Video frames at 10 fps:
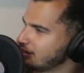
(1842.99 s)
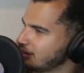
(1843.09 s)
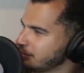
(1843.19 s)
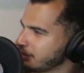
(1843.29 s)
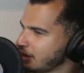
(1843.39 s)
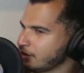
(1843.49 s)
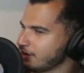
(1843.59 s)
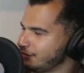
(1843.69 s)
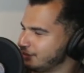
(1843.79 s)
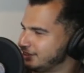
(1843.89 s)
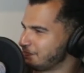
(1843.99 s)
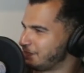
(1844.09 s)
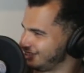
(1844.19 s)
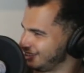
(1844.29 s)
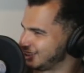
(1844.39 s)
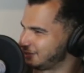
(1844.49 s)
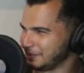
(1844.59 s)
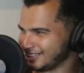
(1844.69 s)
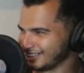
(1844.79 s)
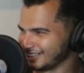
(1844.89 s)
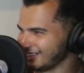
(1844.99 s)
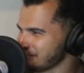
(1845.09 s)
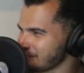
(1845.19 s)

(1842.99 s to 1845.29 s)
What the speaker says: And I'm like, I'd rather have a dead pedal than a speaker.